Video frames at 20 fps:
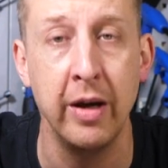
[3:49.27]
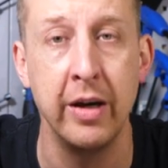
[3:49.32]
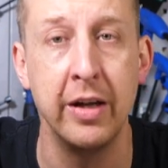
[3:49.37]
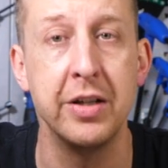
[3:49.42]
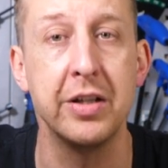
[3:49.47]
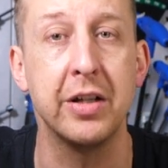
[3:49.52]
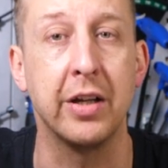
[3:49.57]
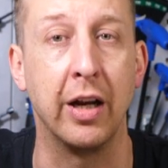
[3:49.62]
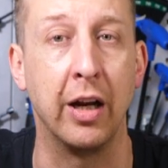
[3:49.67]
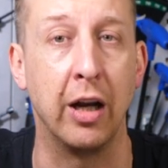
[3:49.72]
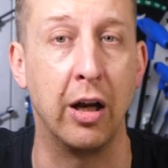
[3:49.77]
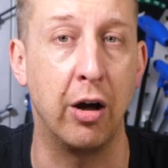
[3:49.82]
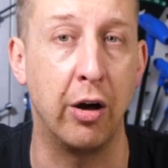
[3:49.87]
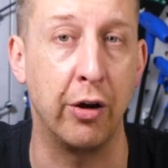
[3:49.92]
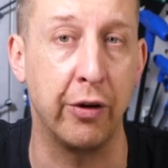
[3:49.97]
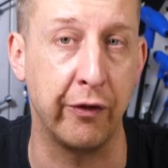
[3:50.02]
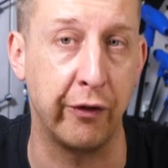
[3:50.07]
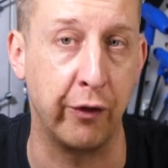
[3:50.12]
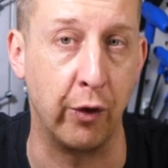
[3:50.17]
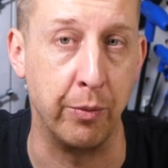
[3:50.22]
It's going to
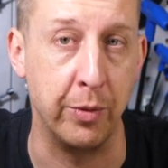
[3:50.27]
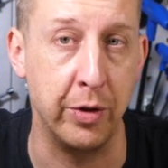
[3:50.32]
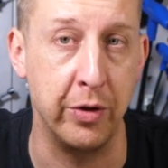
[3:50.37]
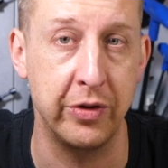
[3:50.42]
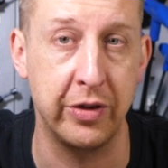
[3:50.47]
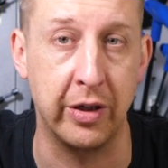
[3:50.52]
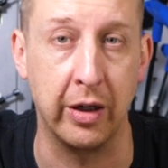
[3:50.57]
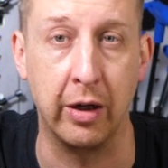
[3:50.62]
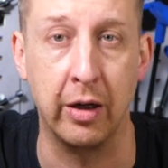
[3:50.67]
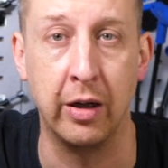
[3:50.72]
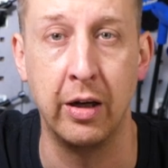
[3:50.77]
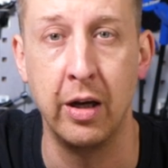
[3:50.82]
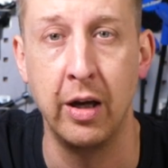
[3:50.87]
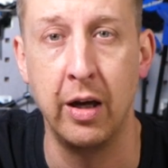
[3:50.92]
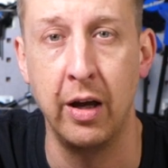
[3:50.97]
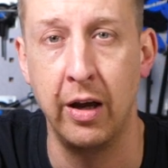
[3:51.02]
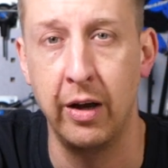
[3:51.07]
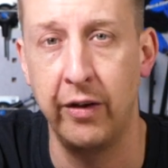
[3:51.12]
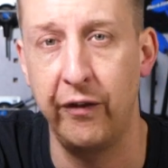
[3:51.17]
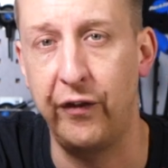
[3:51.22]
learn from you. It's going to
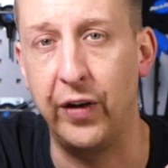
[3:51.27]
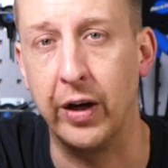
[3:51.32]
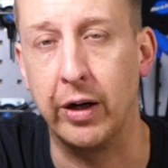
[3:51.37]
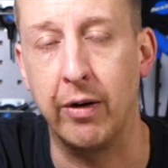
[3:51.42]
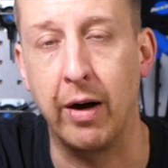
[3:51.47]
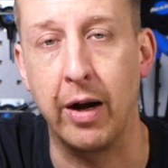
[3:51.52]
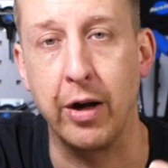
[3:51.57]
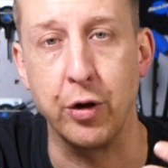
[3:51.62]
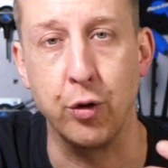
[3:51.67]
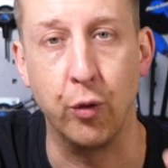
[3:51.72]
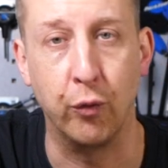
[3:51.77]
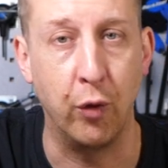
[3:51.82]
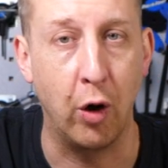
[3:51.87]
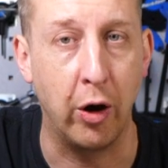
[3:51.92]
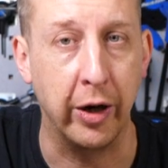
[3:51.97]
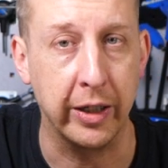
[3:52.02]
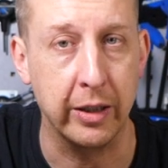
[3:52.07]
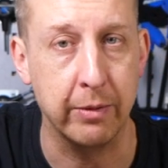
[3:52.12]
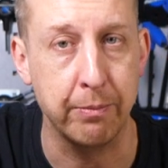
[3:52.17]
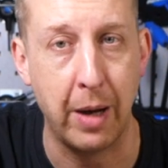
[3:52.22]
figure out your
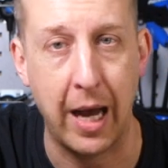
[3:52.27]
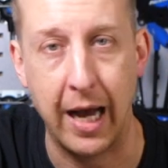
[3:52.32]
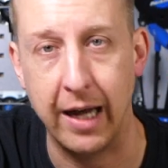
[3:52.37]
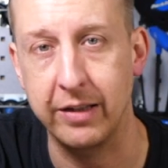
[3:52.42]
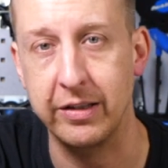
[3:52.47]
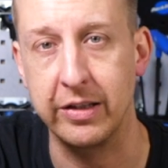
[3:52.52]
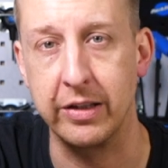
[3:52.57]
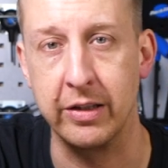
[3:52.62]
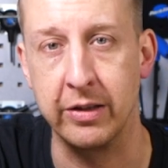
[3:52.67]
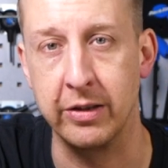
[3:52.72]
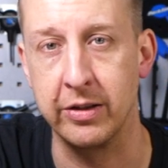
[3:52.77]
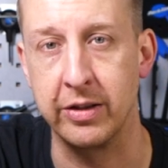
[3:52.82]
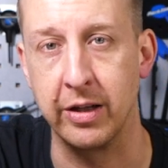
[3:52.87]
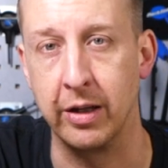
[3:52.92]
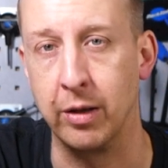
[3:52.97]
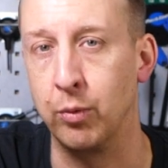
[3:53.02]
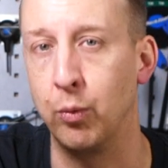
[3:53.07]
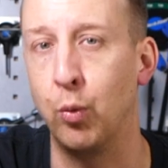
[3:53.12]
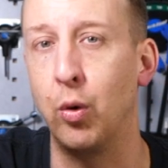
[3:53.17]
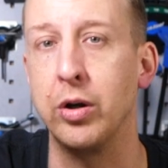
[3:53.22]
riding patterns
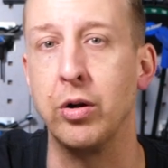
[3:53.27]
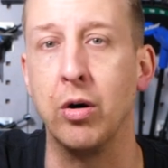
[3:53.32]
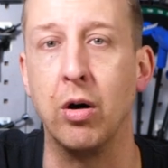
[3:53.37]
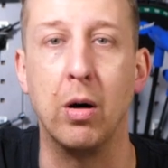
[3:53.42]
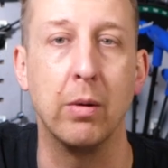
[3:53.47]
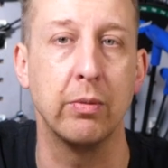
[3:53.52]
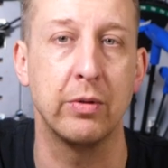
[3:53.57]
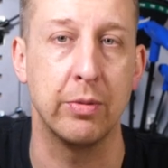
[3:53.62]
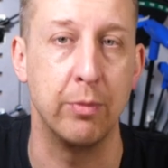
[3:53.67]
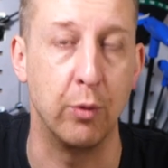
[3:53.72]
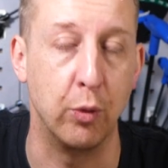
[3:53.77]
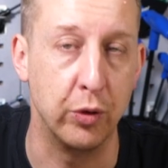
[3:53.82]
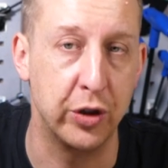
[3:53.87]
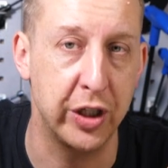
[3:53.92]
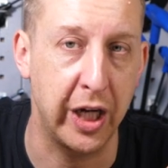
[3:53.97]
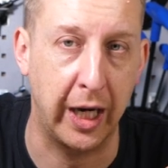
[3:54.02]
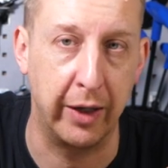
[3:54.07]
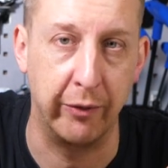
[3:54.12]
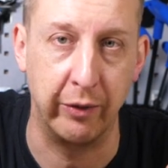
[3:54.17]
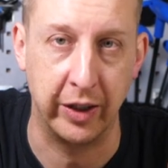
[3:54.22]
and what your optimal
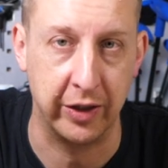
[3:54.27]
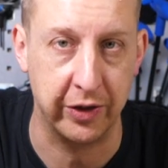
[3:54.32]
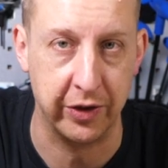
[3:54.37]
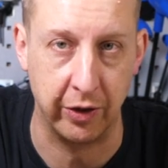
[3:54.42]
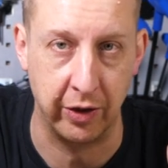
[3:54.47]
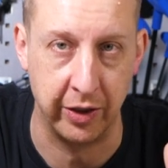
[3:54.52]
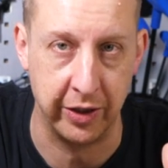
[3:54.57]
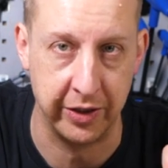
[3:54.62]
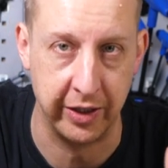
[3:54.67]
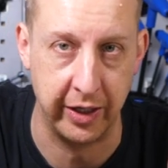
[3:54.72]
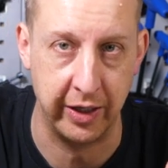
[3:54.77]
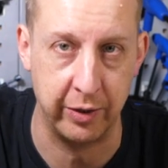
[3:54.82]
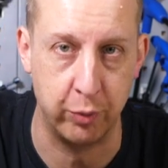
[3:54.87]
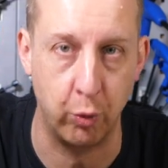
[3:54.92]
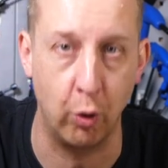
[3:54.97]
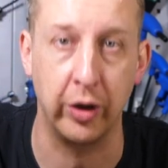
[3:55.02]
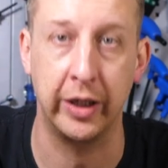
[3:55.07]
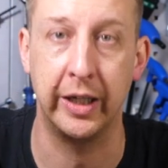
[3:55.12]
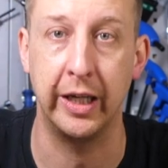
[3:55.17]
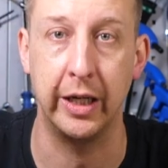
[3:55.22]
chainring size is,
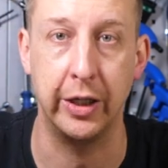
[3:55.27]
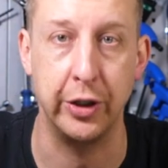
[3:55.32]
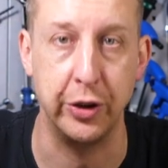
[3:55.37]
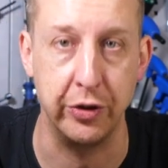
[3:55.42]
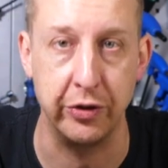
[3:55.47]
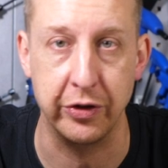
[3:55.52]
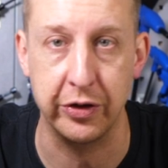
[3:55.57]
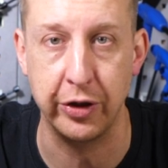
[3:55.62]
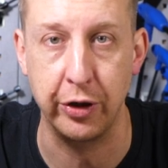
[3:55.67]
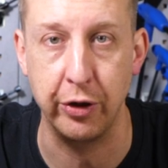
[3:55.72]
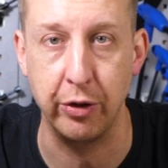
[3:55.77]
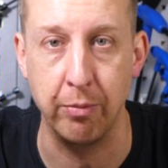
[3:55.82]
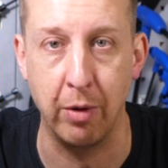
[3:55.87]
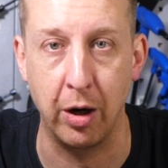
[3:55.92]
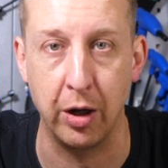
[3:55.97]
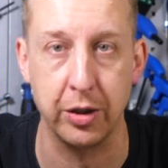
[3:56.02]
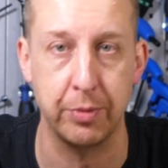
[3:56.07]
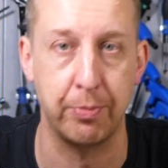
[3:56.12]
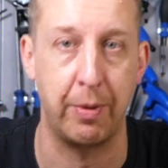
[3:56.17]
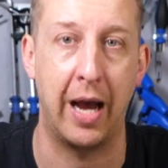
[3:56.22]
what gear you use too
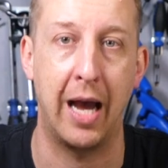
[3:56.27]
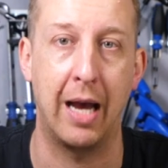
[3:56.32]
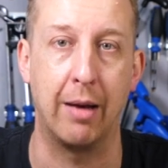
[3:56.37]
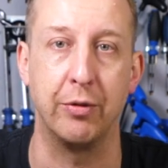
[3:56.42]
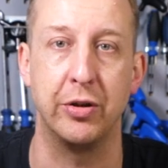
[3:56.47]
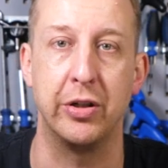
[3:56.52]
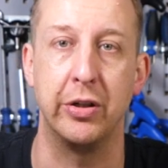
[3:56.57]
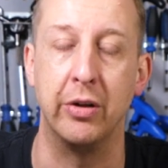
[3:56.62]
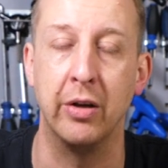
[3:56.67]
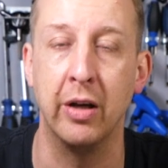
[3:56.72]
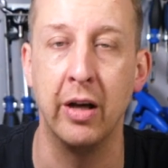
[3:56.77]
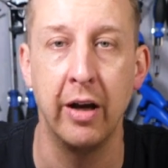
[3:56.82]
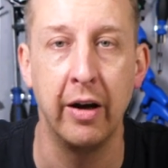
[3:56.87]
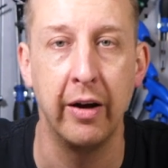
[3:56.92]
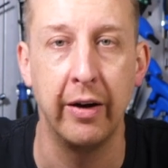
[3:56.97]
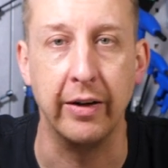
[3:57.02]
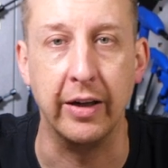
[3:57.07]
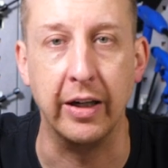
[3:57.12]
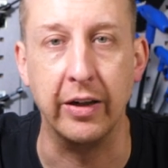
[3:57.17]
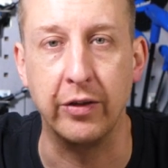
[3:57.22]
much. Perhaps you
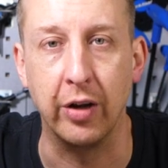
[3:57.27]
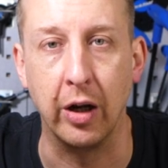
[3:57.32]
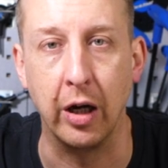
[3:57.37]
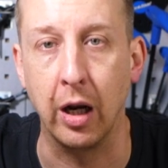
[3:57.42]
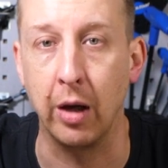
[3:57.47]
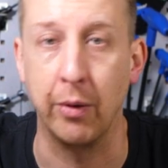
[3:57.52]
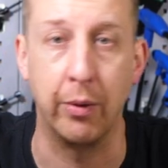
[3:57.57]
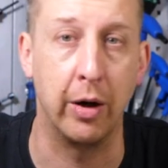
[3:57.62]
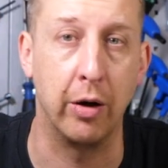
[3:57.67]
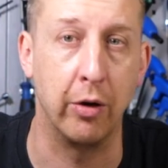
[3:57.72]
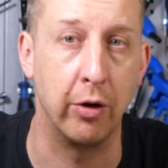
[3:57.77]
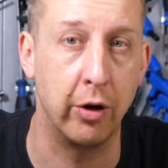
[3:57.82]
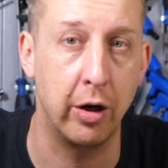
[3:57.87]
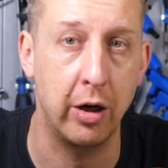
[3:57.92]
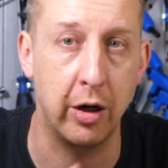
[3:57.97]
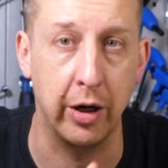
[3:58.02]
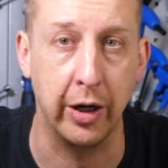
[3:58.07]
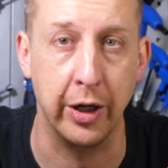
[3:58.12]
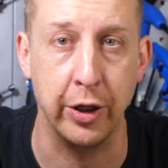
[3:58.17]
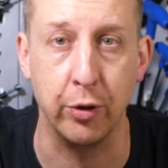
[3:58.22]
need to lower or
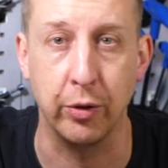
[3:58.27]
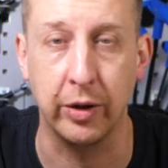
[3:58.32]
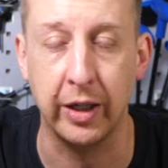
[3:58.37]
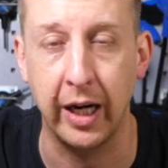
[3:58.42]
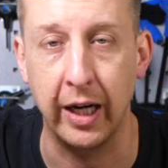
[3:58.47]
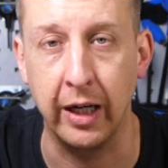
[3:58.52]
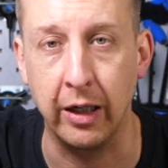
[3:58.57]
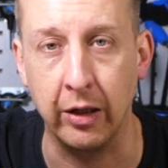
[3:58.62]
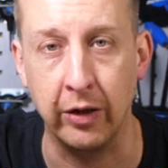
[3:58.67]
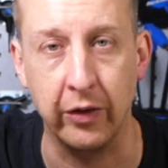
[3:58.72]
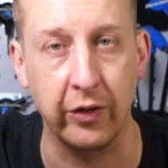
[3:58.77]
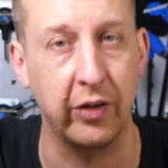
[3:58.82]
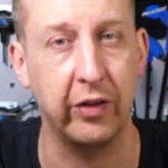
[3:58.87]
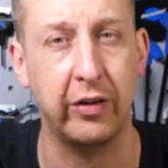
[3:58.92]
higher your cadence.